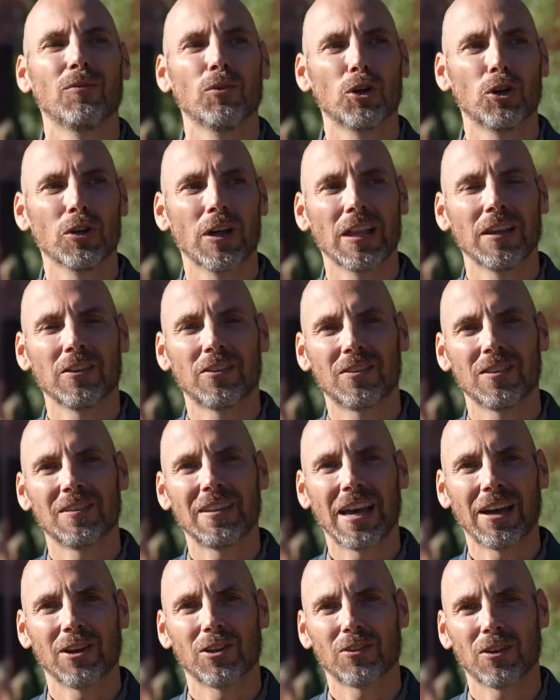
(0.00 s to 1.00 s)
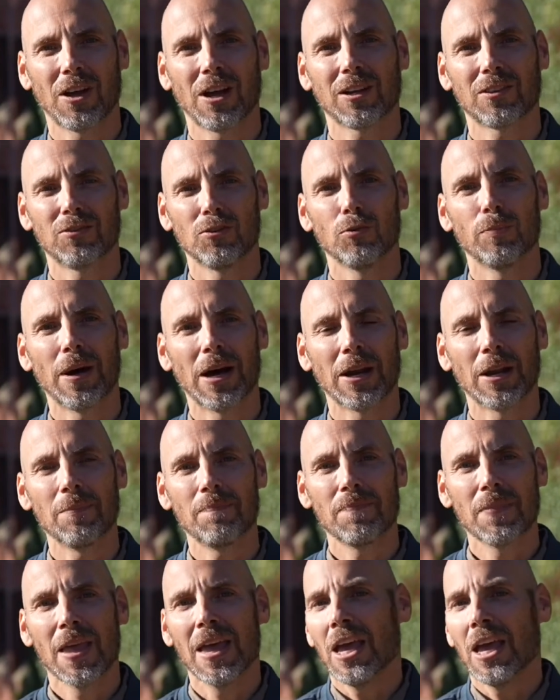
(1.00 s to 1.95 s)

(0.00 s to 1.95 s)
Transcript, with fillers: We'll gladly sit down and talk to you about it.